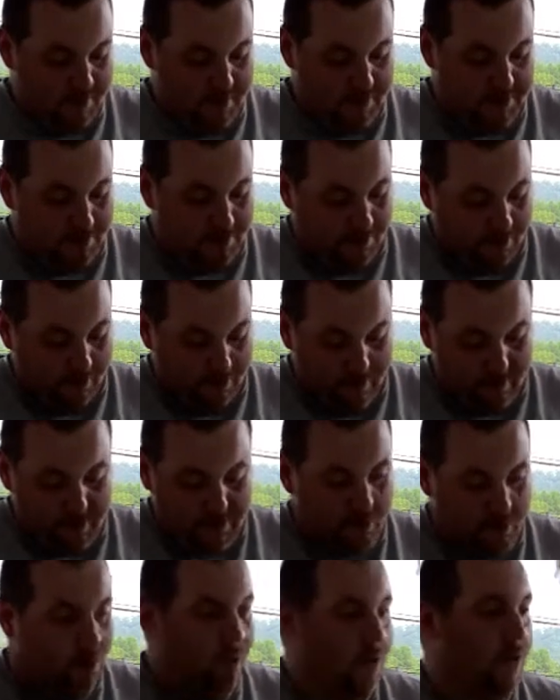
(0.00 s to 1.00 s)
one of the
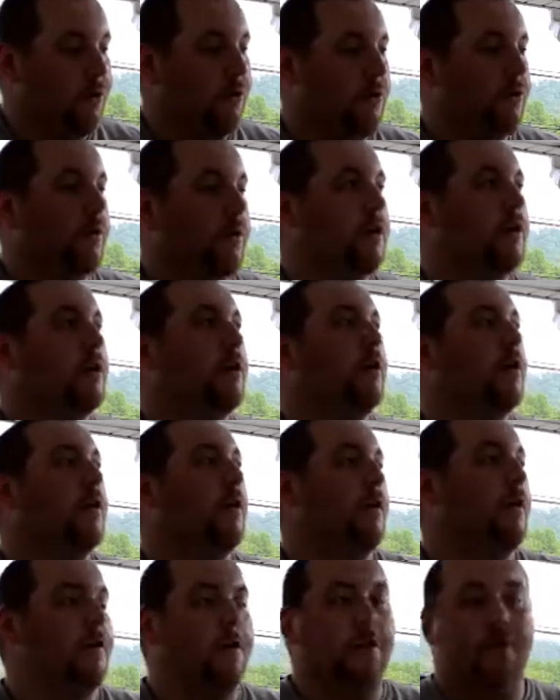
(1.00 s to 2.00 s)
best in the world.
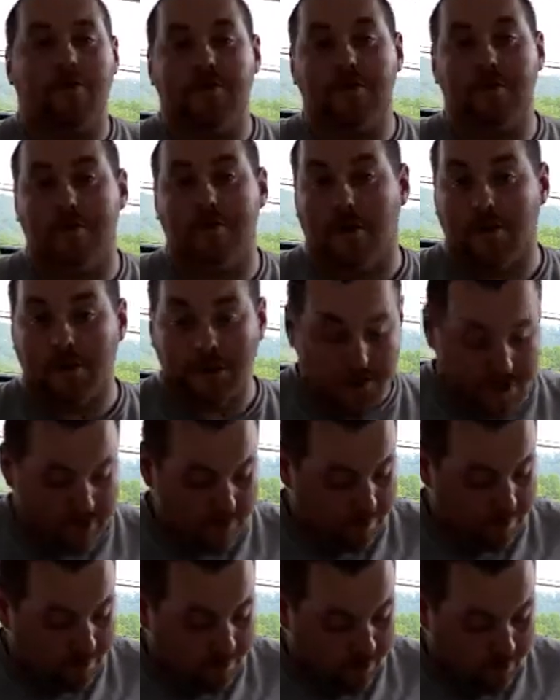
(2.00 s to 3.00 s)
They're
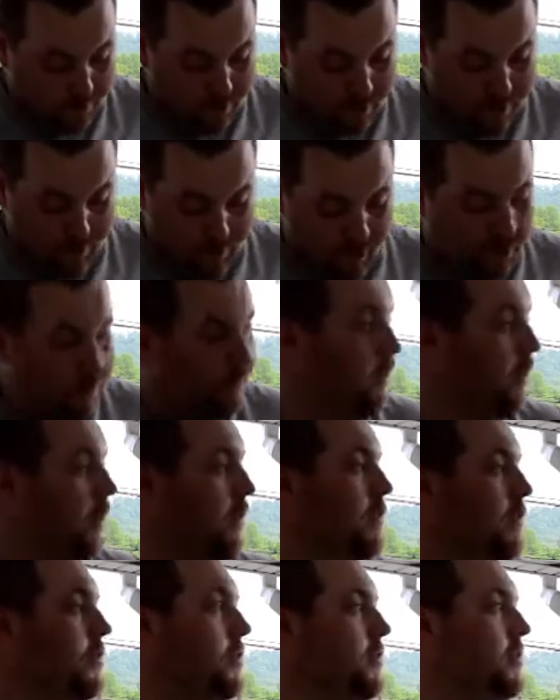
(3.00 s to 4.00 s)
simple
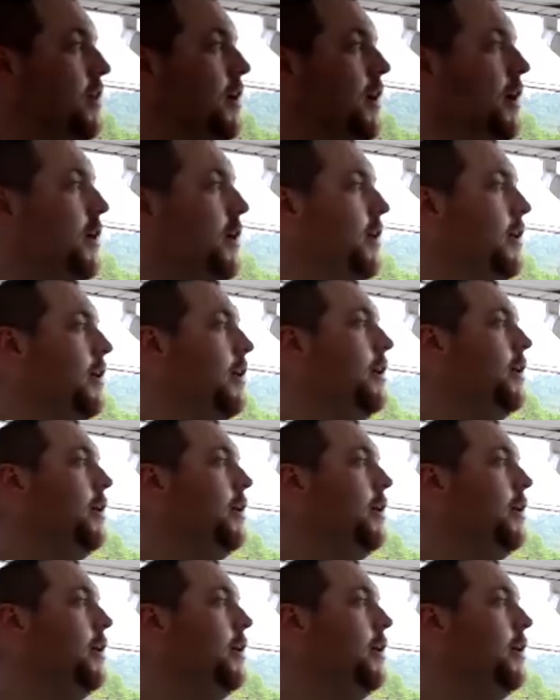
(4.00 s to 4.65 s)
overall in design.